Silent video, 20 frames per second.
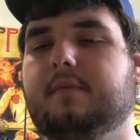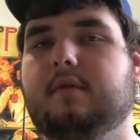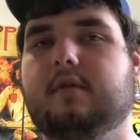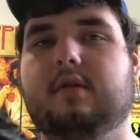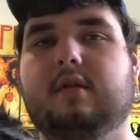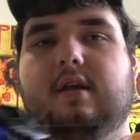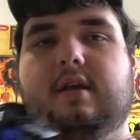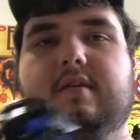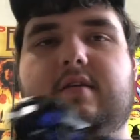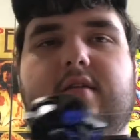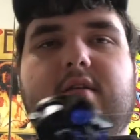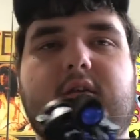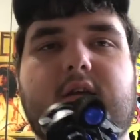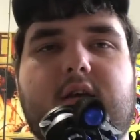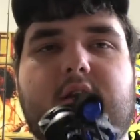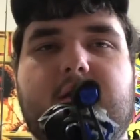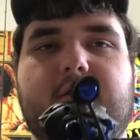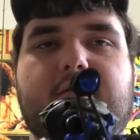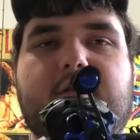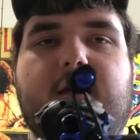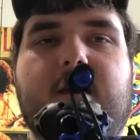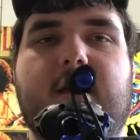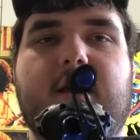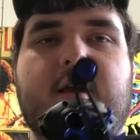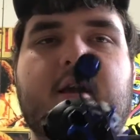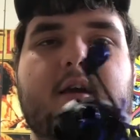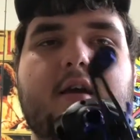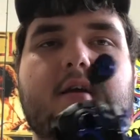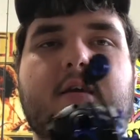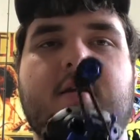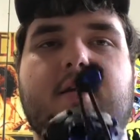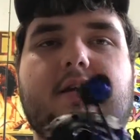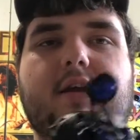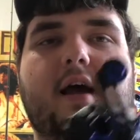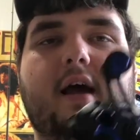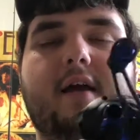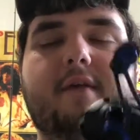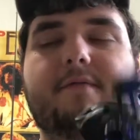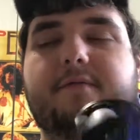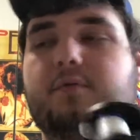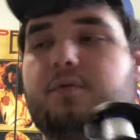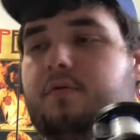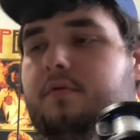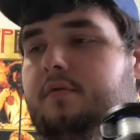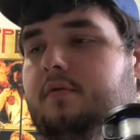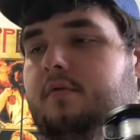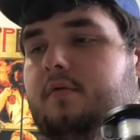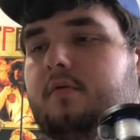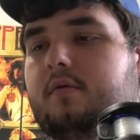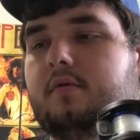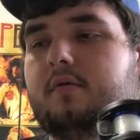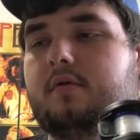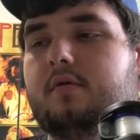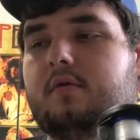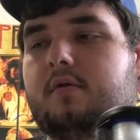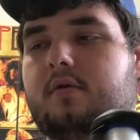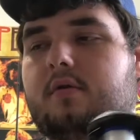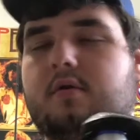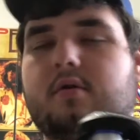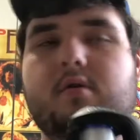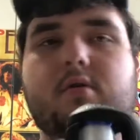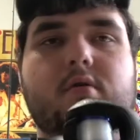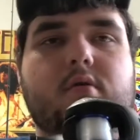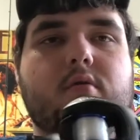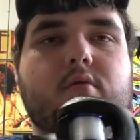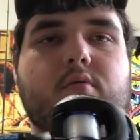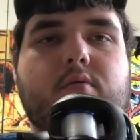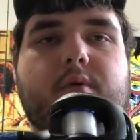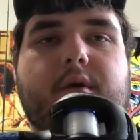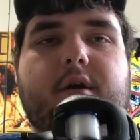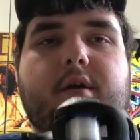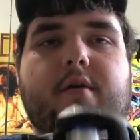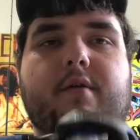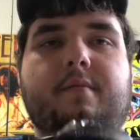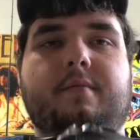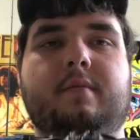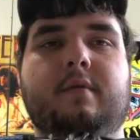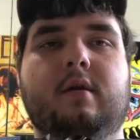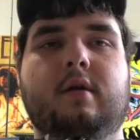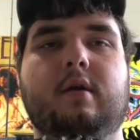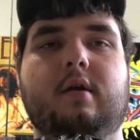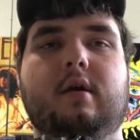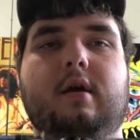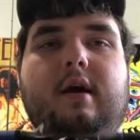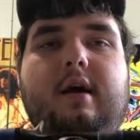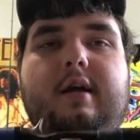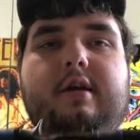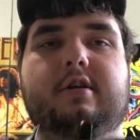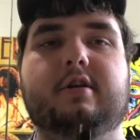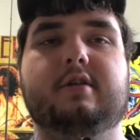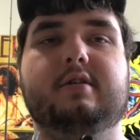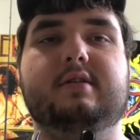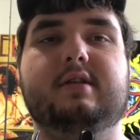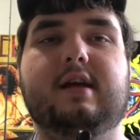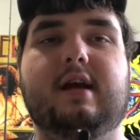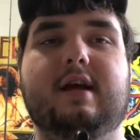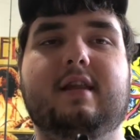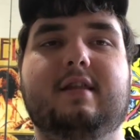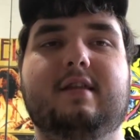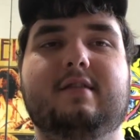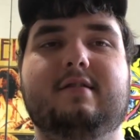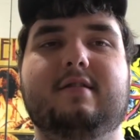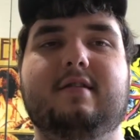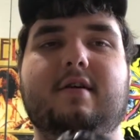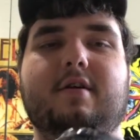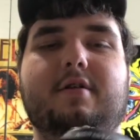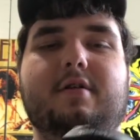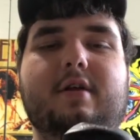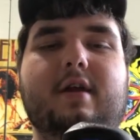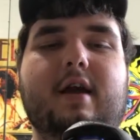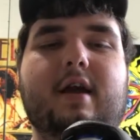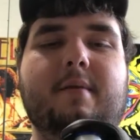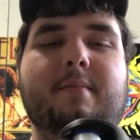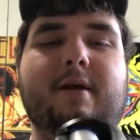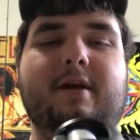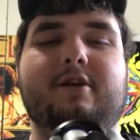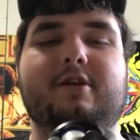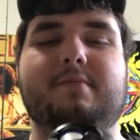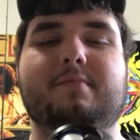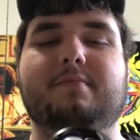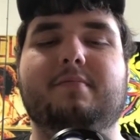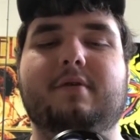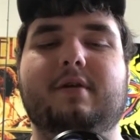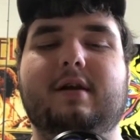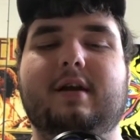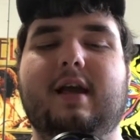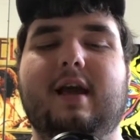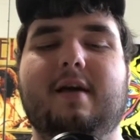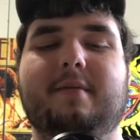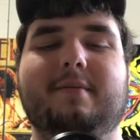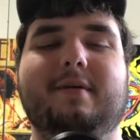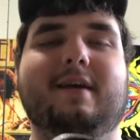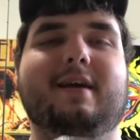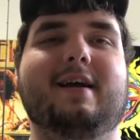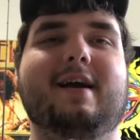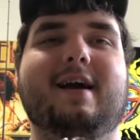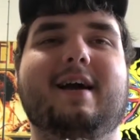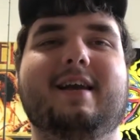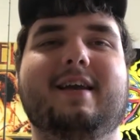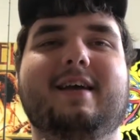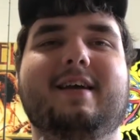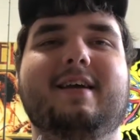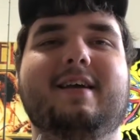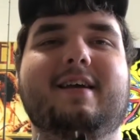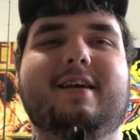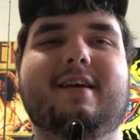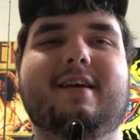This is a Typhoon reel. I just got this the other day. I'm actually pretty happy I got it.